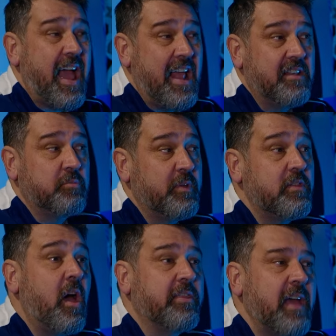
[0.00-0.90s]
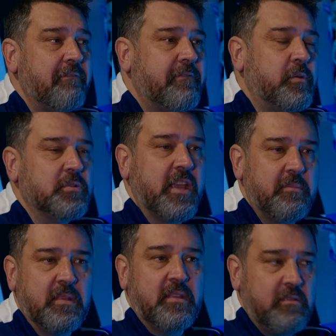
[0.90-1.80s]
And with not that full
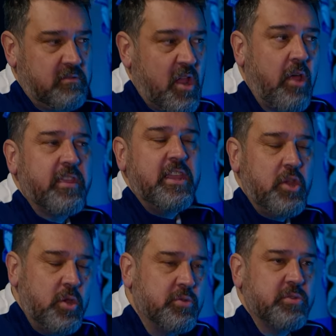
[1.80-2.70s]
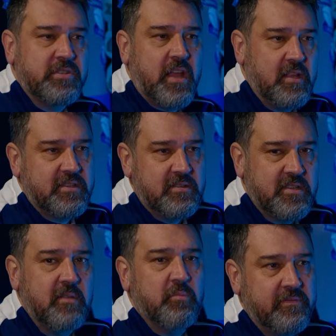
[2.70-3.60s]
team, not the usual starting
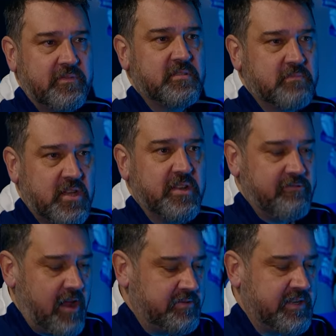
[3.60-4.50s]
team, we've turned it round